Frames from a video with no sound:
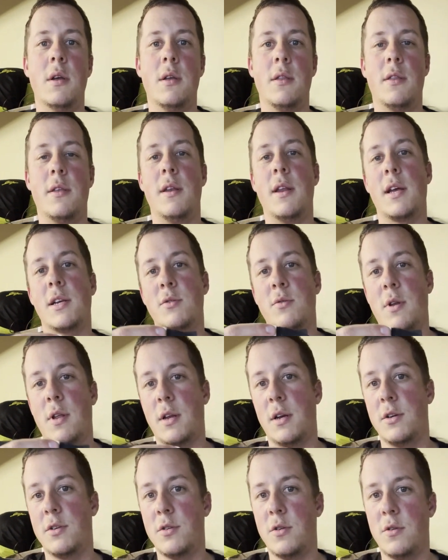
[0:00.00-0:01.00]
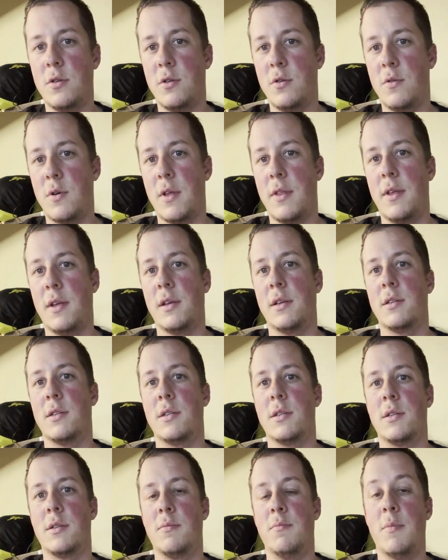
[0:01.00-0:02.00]
the next one I'm going to show you I think
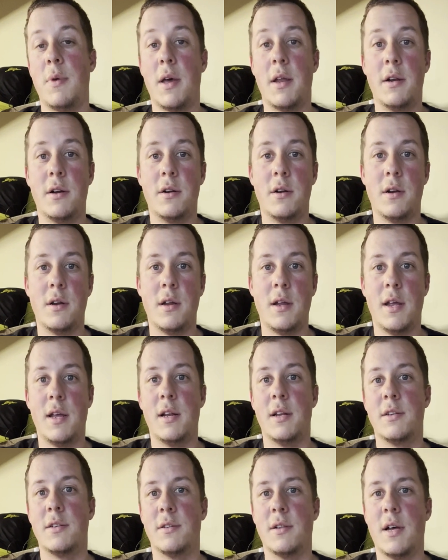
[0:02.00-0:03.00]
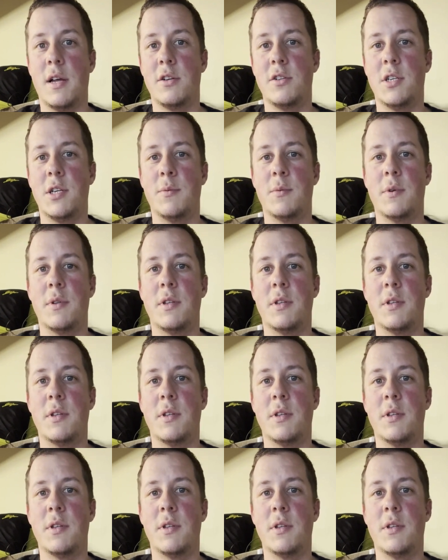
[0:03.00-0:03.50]
is better, and it's a lot cheaper.